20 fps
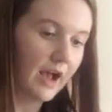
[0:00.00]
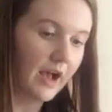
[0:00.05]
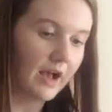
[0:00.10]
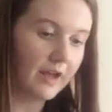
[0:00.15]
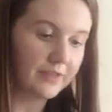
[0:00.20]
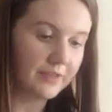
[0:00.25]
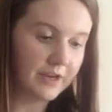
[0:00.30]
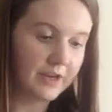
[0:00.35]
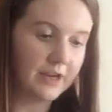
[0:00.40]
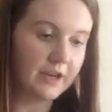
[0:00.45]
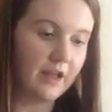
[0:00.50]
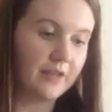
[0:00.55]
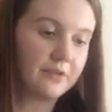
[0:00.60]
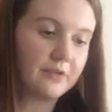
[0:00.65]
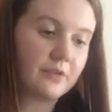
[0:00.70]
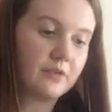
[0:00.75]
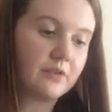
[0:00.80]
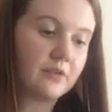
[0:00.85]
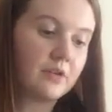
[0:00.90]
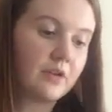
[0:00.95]
And then
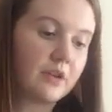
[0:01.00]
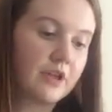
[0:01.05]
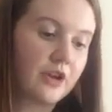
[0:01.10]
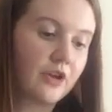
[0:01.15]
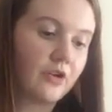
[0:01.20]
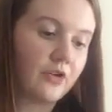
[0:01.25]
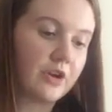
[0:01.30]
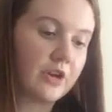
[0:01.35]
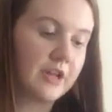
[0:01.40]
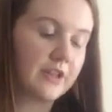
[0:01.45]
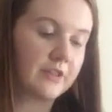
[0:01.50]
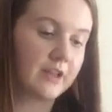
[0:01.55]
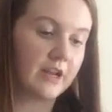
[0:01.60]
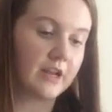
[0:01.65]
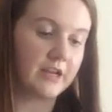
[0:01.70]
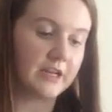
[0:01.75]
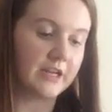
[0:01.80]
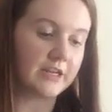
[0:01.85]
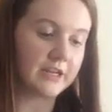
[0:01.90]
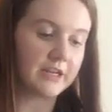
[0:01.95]
another ingredient that
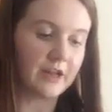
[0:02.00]
I need,